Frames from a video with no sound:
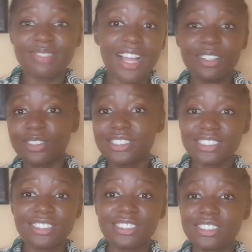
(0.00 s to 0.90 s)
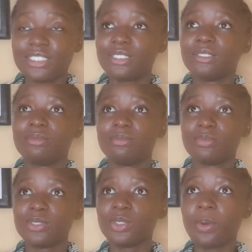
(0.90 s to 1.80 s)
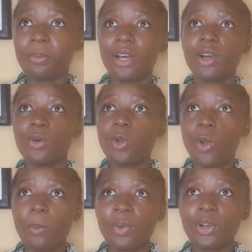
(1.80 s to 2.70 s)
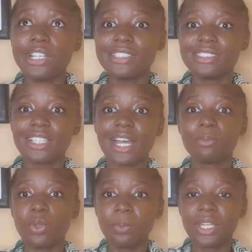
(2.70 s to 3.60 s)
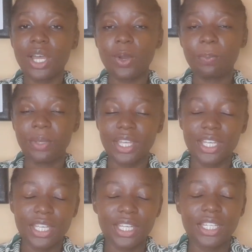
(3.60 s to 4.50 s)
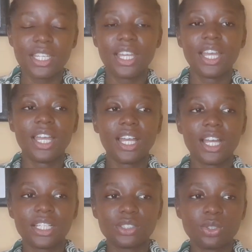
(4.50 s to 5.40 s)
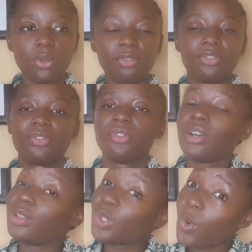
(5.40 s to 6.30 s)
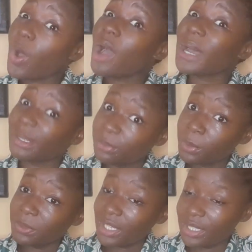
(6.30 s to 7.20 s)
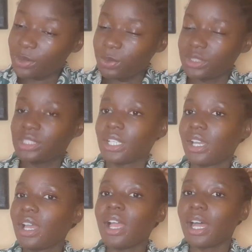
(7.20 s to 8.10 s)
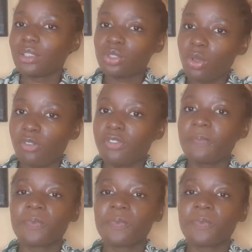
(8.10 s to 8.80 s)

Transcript: a lot of these normal common abdominal pain and stuff, lower abdominal anyways and stuff.